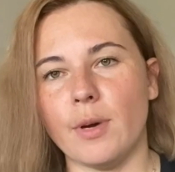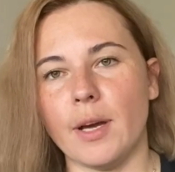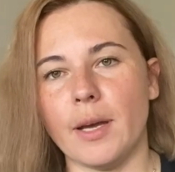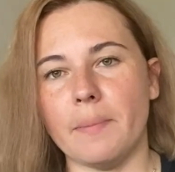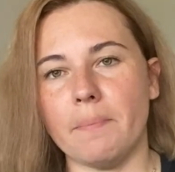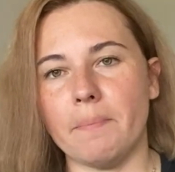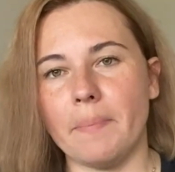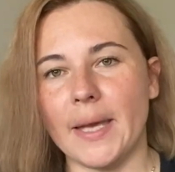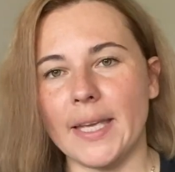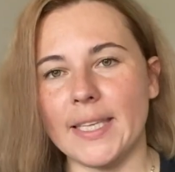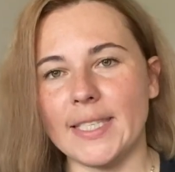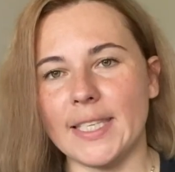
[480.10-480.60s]
I
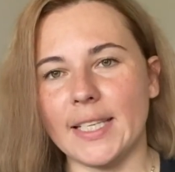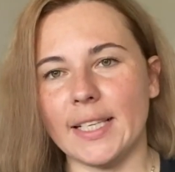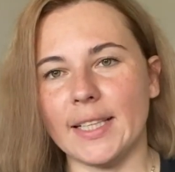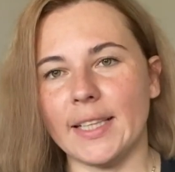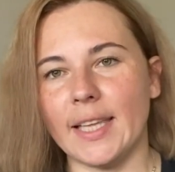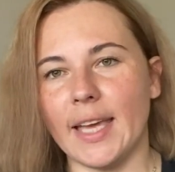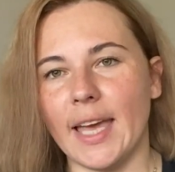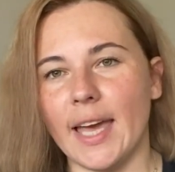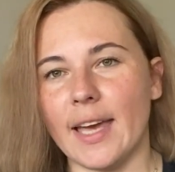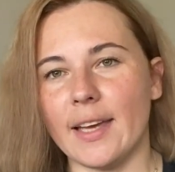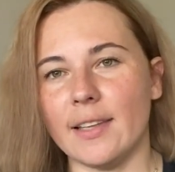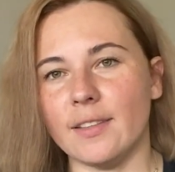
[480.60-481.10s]
basically
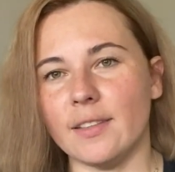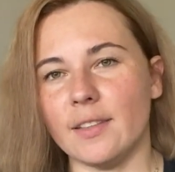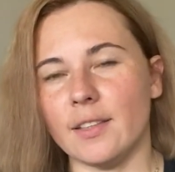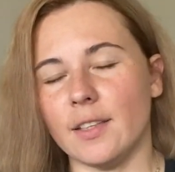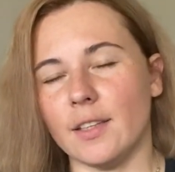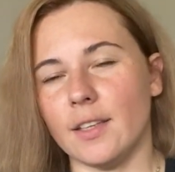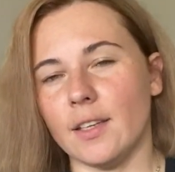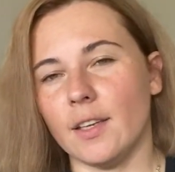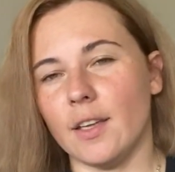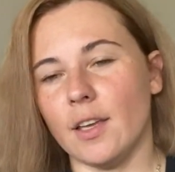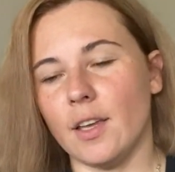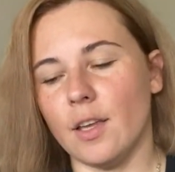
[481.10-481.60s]
had
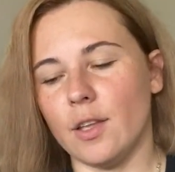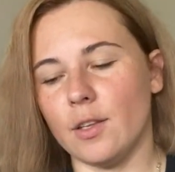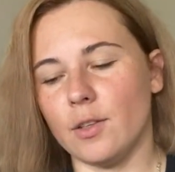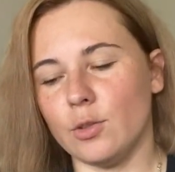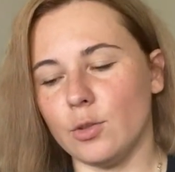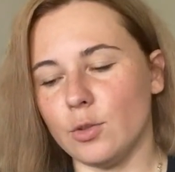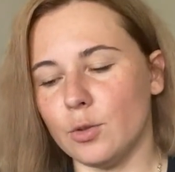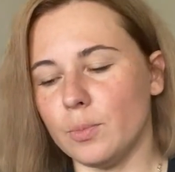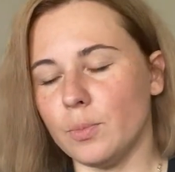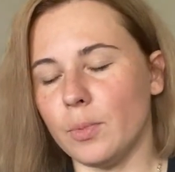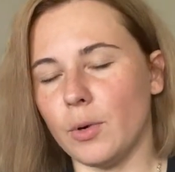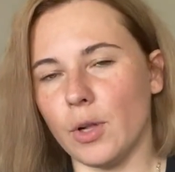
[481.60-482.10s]

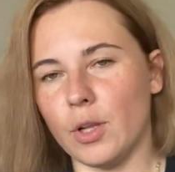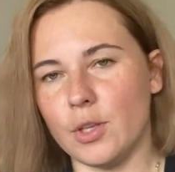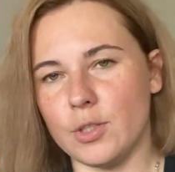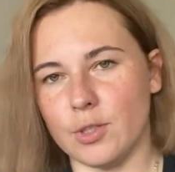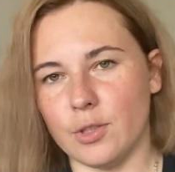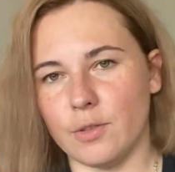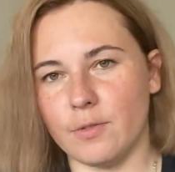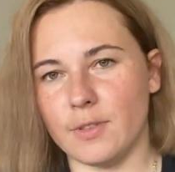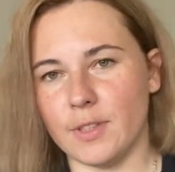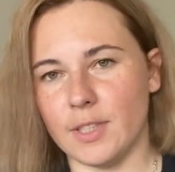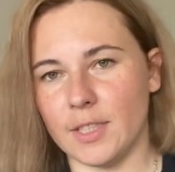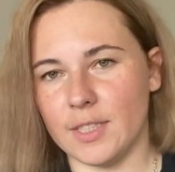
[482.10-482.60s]
2 balls
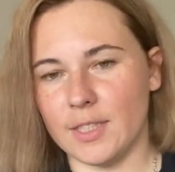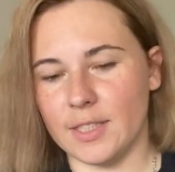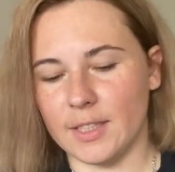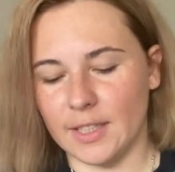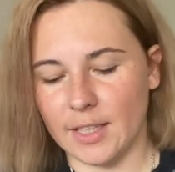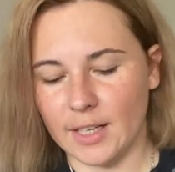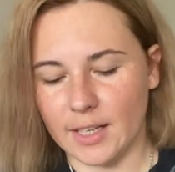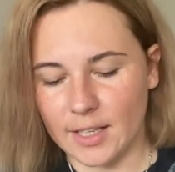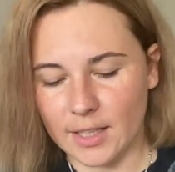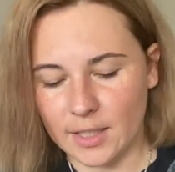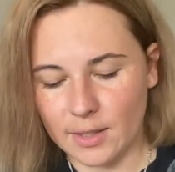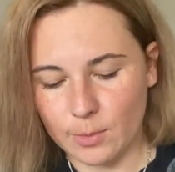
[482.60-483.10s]
of this
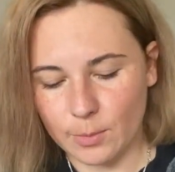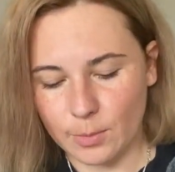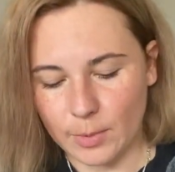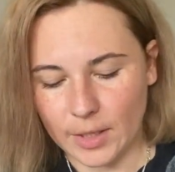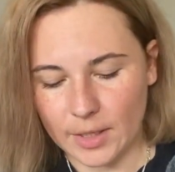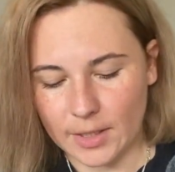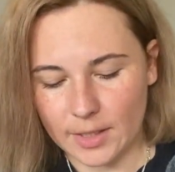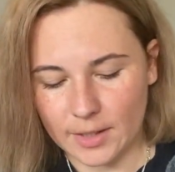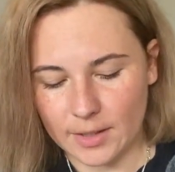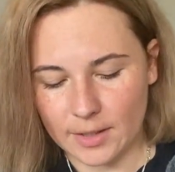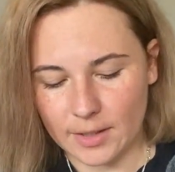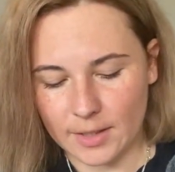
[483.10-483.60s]
yarn,
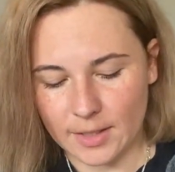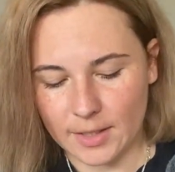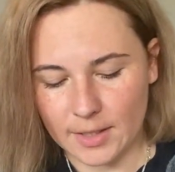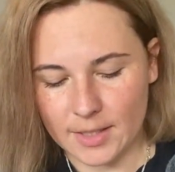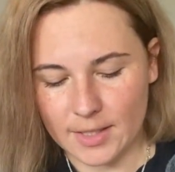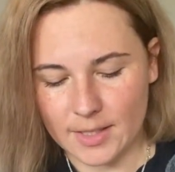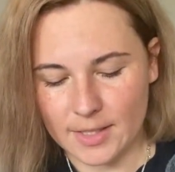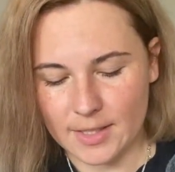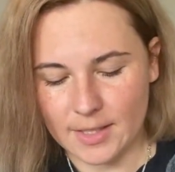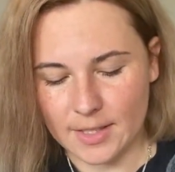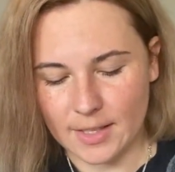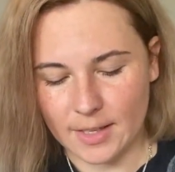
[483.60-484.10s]
one in
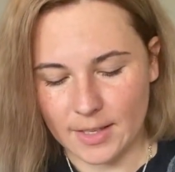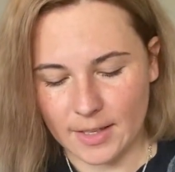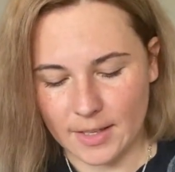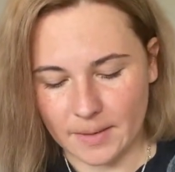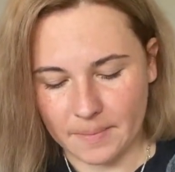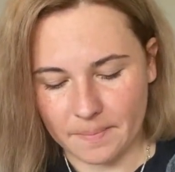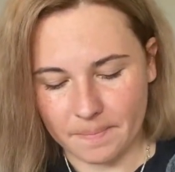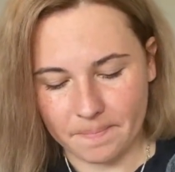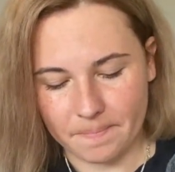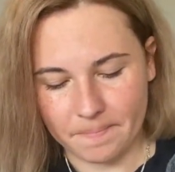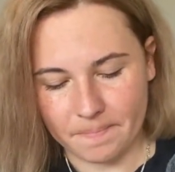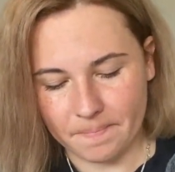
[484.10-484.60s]
this
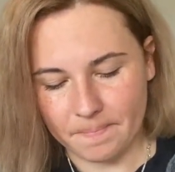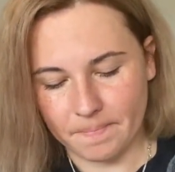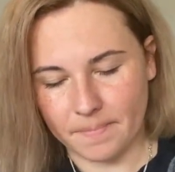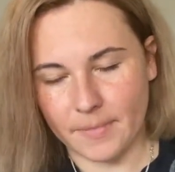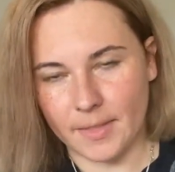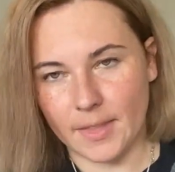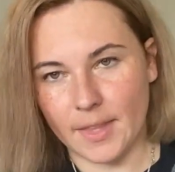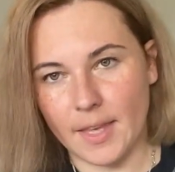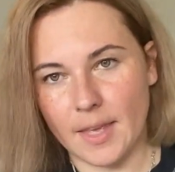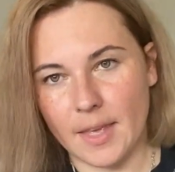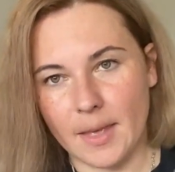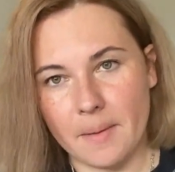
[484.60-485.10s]

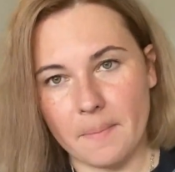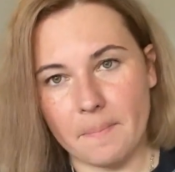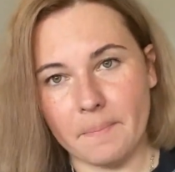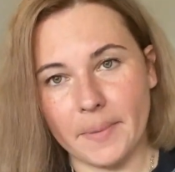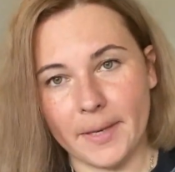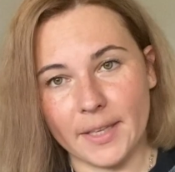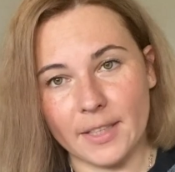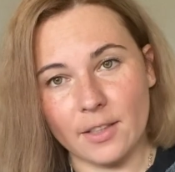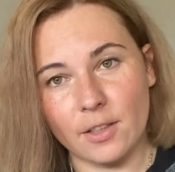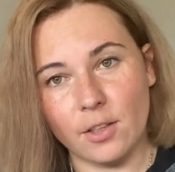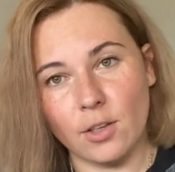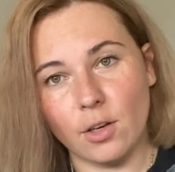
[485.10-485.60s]

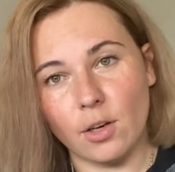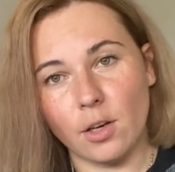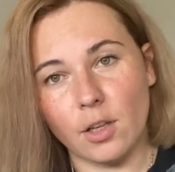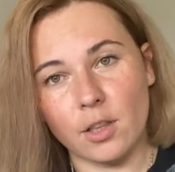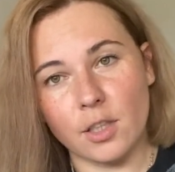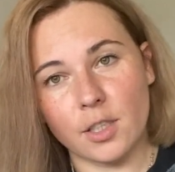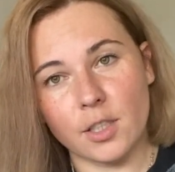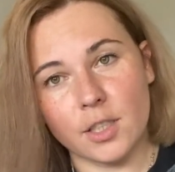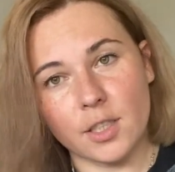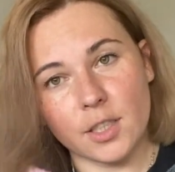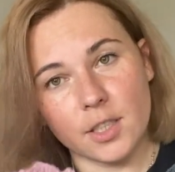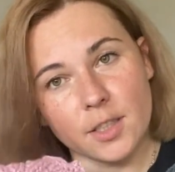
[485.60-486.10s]
pink
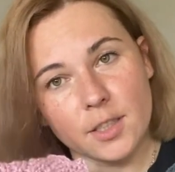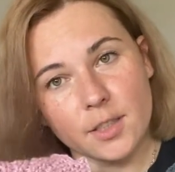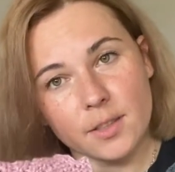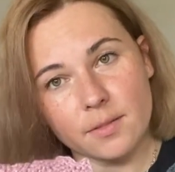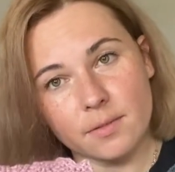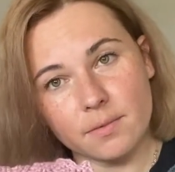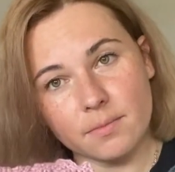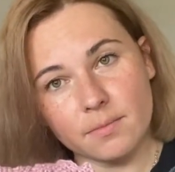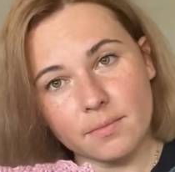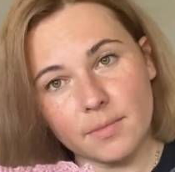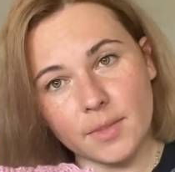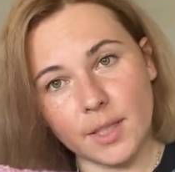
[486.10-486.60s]
color
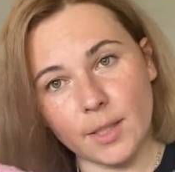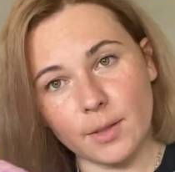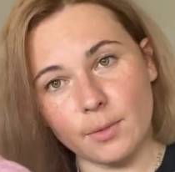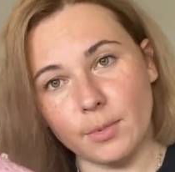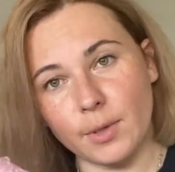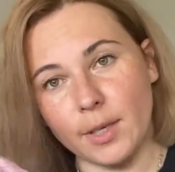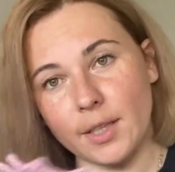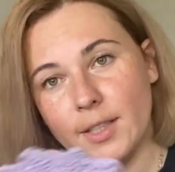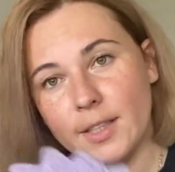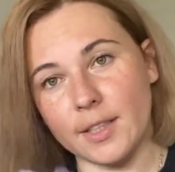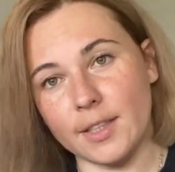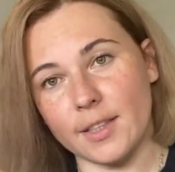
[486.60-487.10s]
and
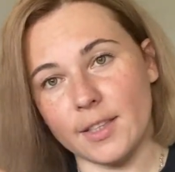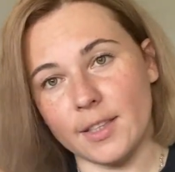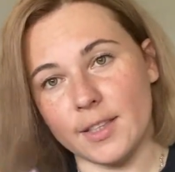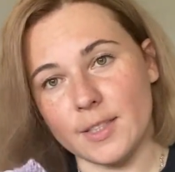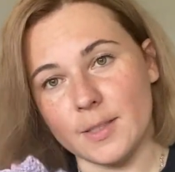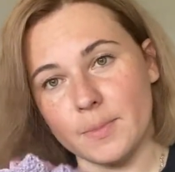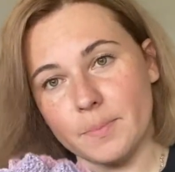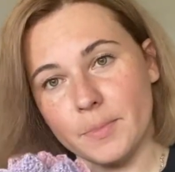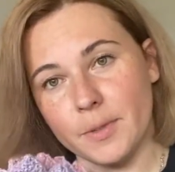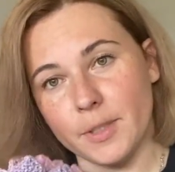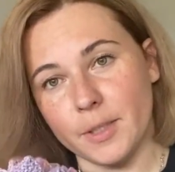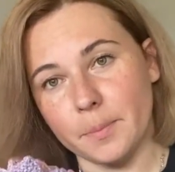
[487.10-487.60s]
one in this
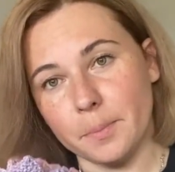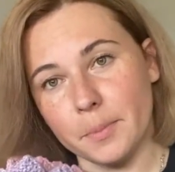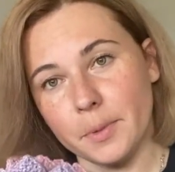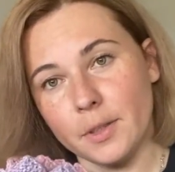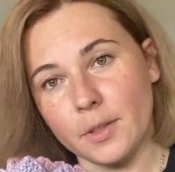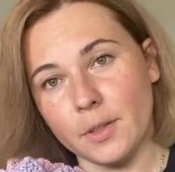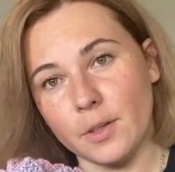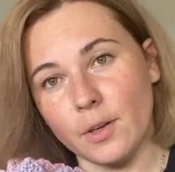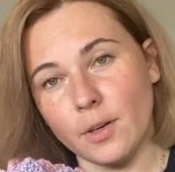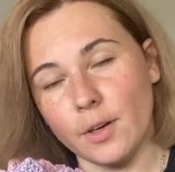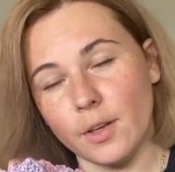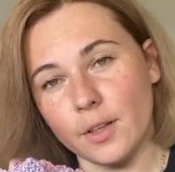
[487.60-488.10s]
purple
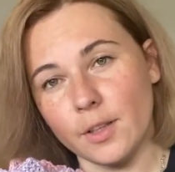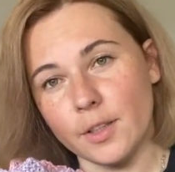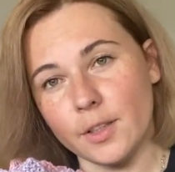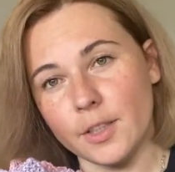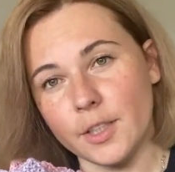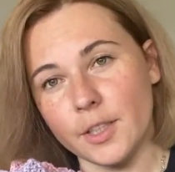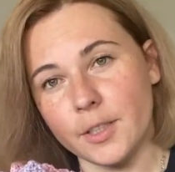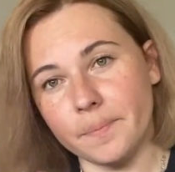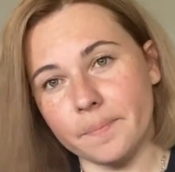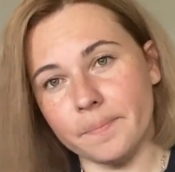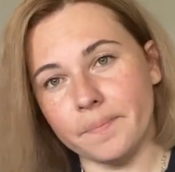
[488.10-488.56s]
color.